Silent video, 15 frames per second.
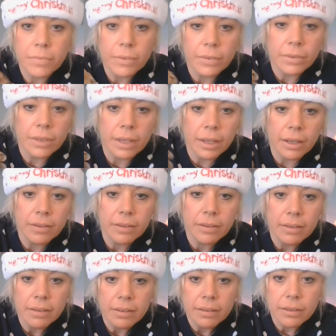on that.
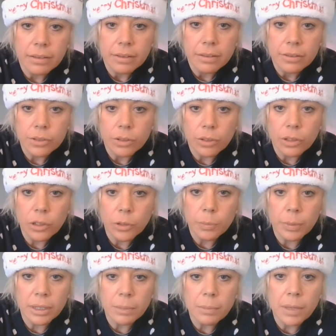So
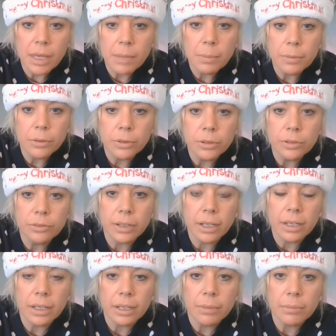looping the paper
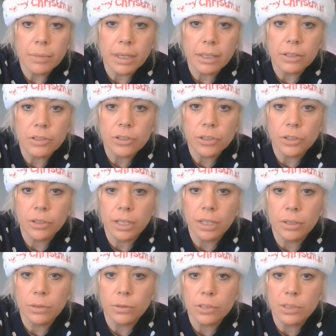over and making sure that
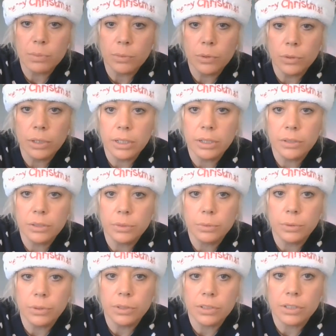you go smaller
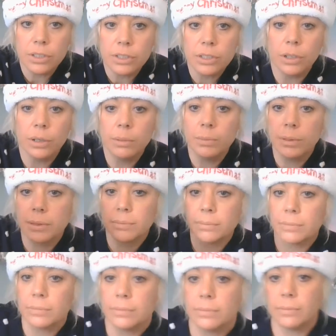towards the top.
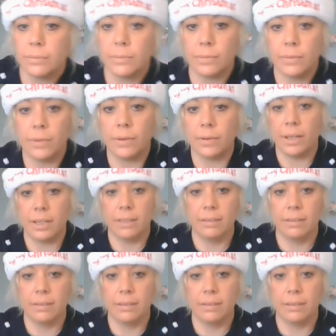Okay.